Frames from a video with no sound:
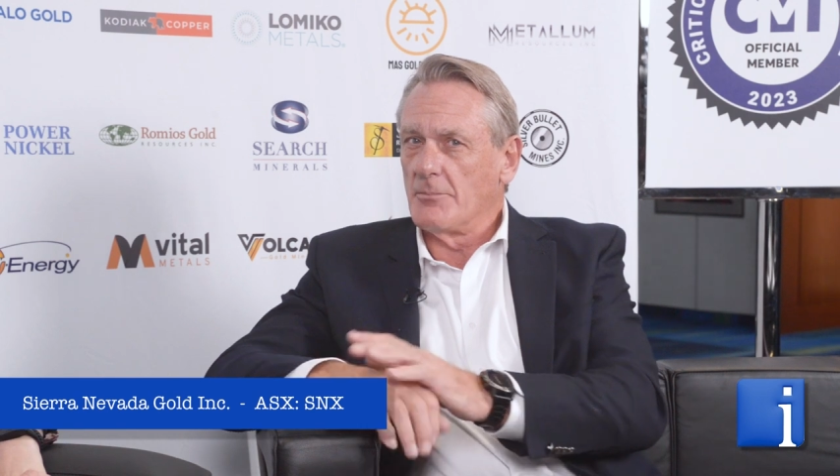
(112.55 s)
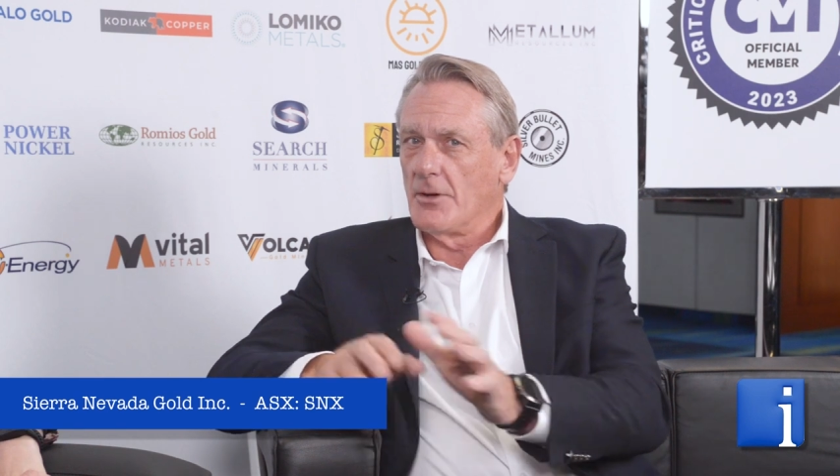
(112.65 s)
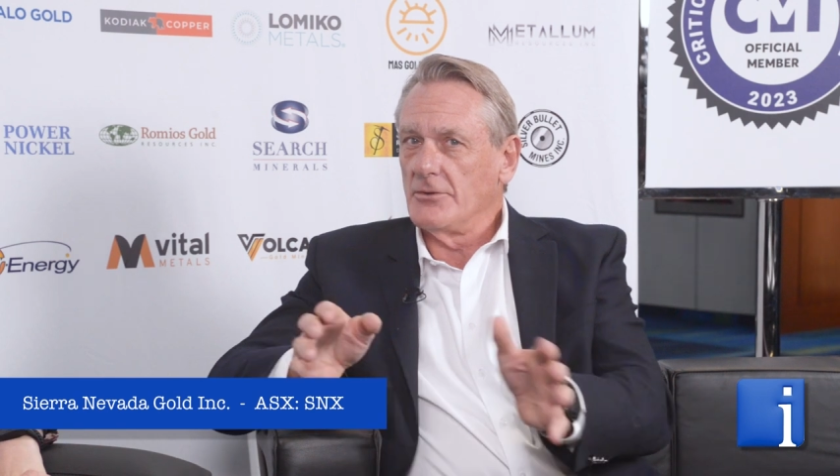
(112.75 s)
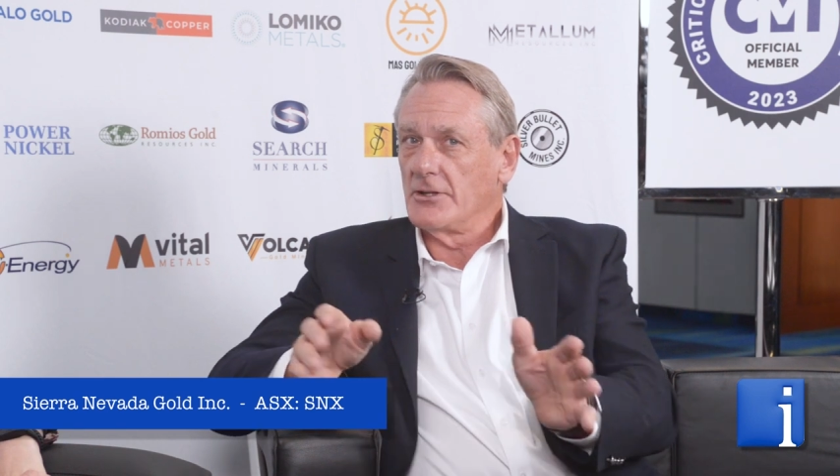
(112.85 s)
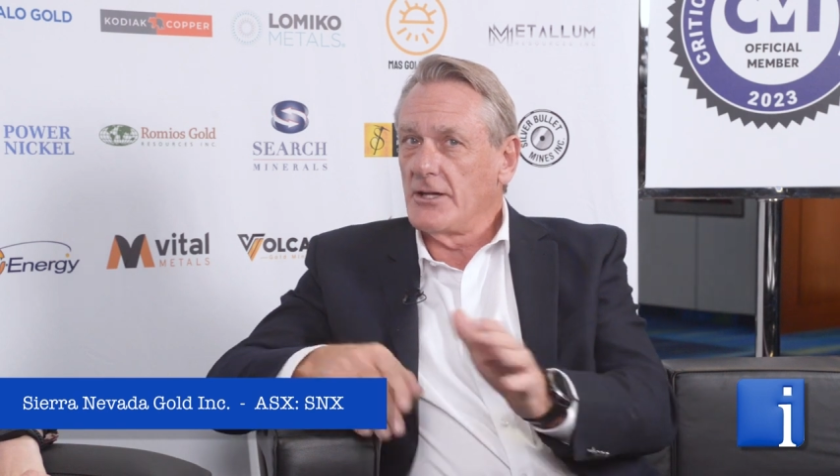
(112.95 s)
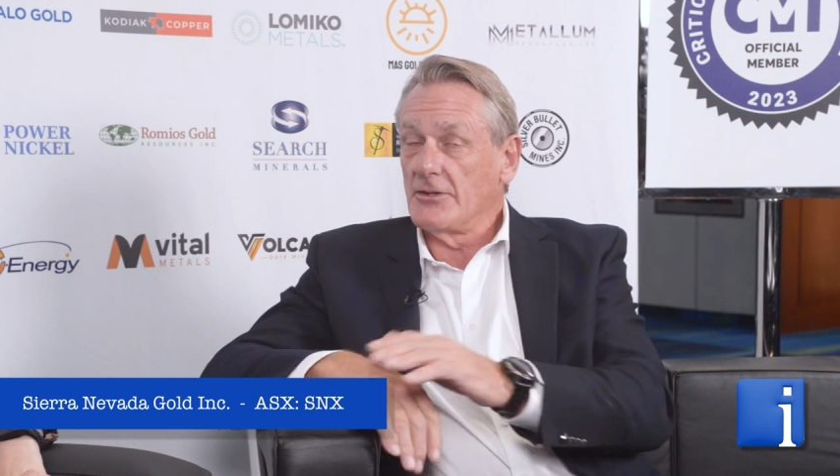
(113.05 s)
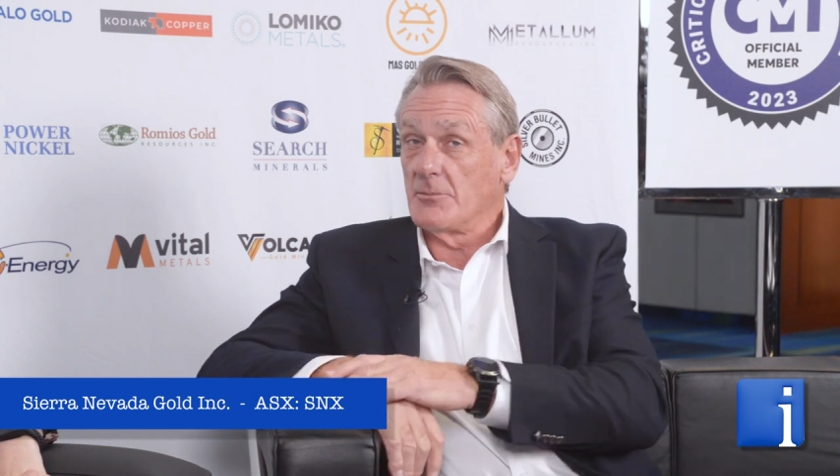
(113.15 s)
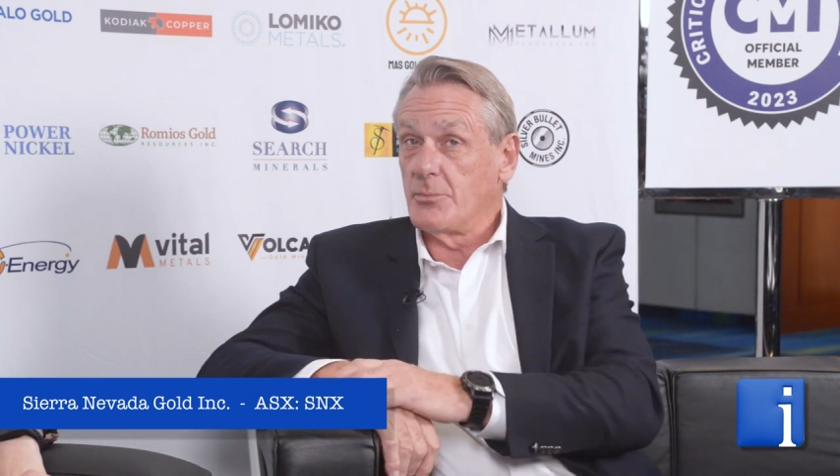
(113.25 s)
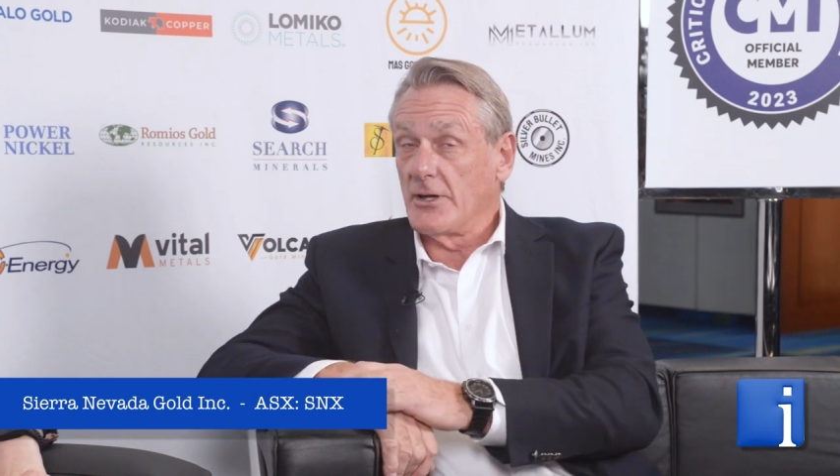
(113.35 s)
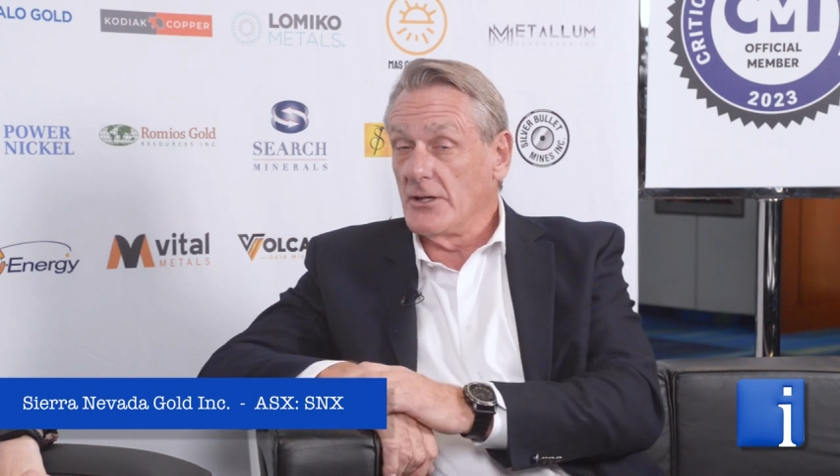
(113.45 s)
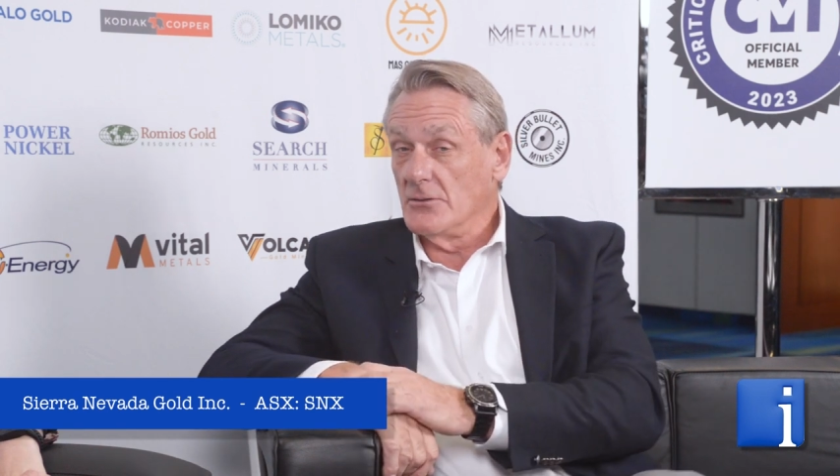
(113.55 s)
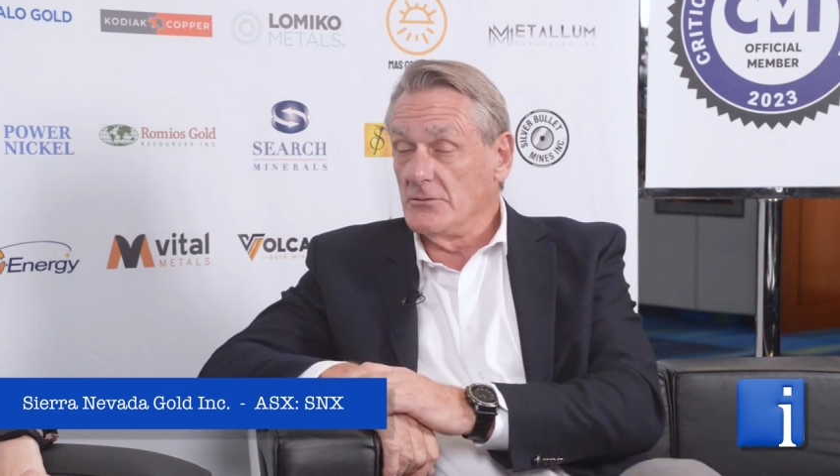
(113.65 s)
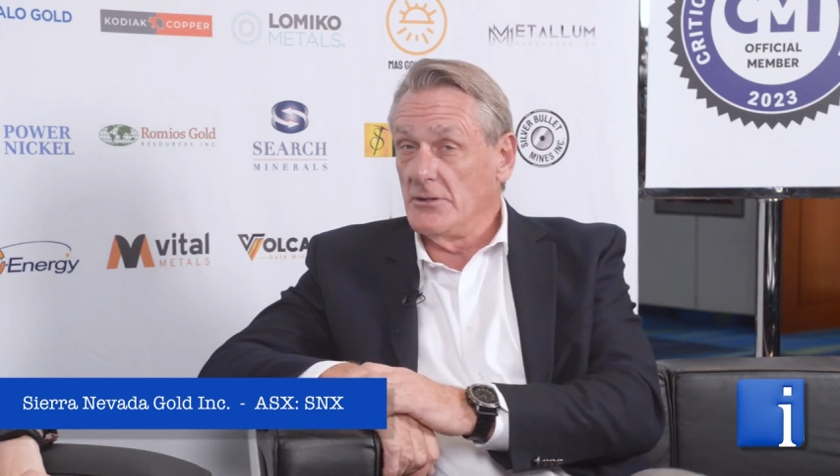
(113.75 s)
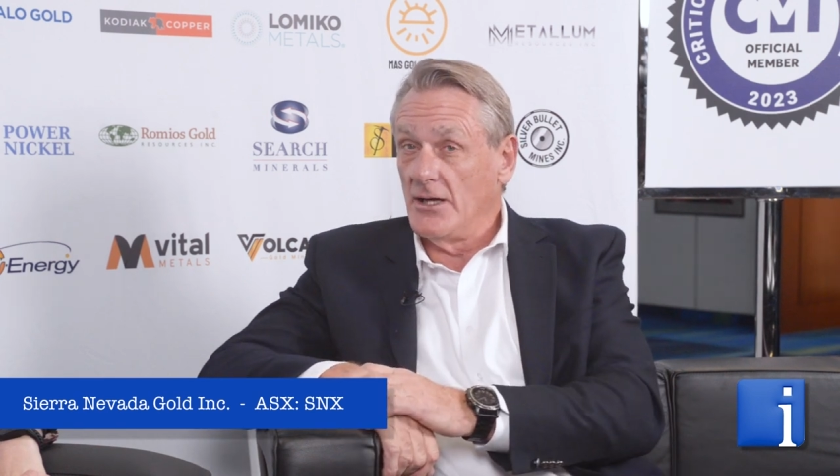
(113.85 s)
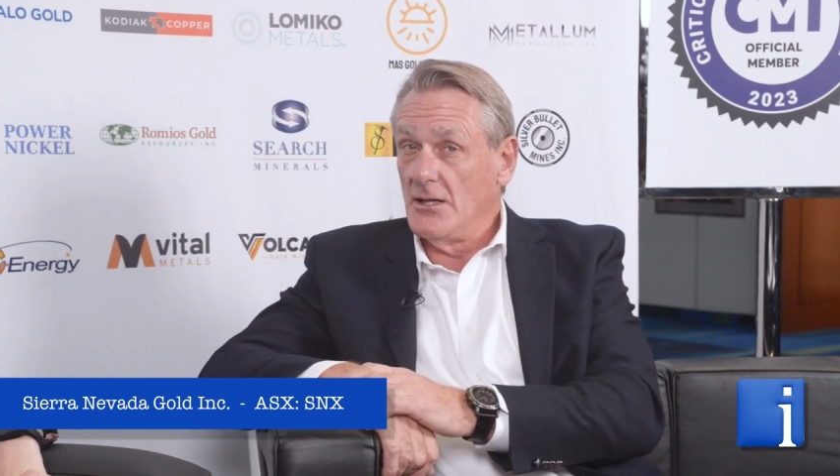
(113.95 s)
project, has a pretty
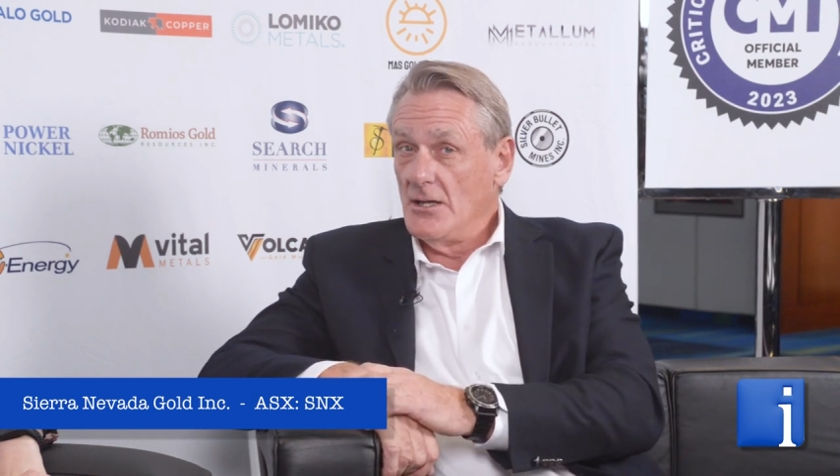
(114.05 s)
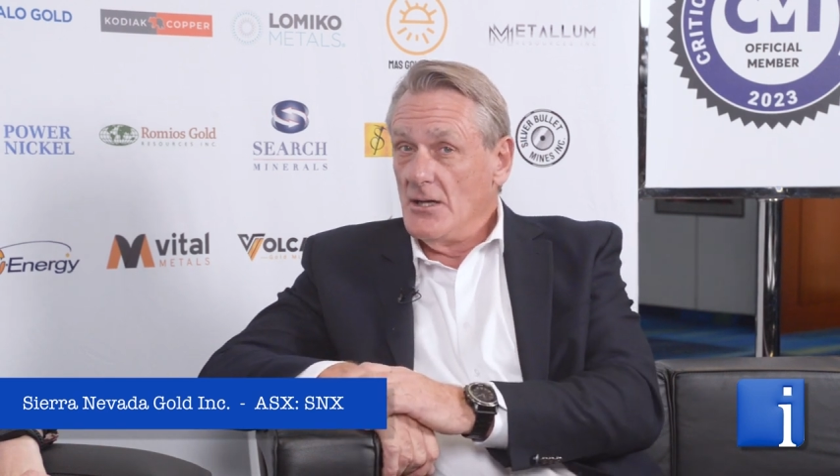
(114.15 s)
good uh,